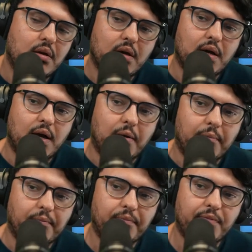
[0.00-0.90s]

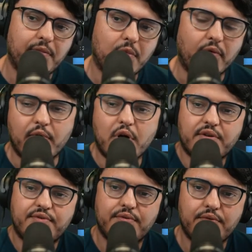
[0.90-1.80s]
Of
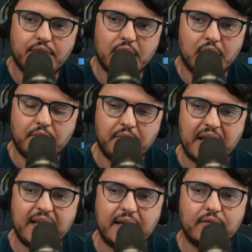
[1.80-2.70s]
course,
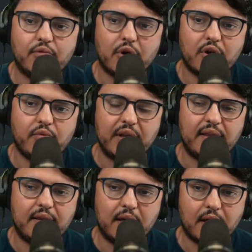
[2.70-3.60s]
making it work
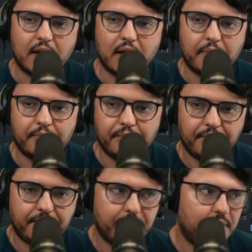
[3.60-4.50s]
with
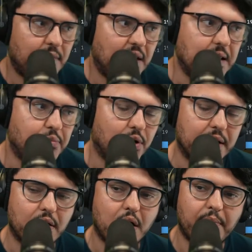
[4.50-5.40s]
ePOL
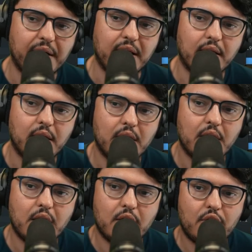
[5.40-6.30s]
and company
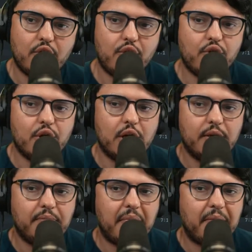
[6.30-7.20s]

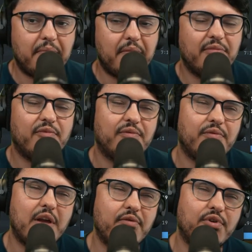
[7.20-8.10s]

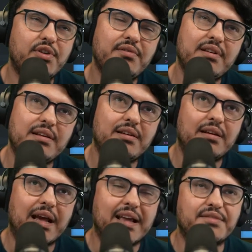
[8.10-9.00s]
it wouldn't,
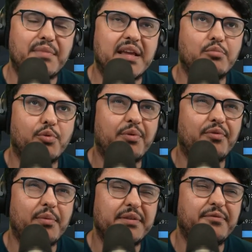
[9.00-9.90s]
I guess, make it more
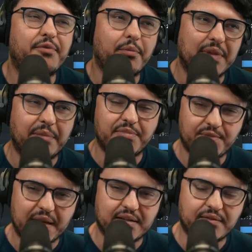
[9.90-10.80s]
performant from that
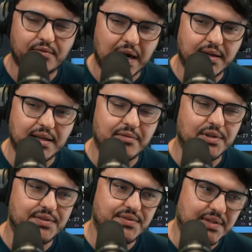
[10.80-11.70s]
perspective, right? It
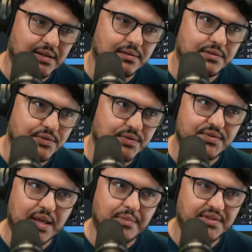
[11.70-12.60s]
would still do the
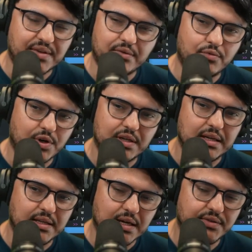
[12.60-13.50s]
same exact work that
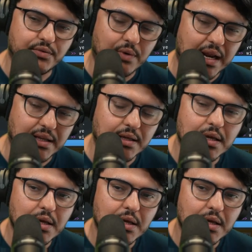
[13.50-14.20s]
it does already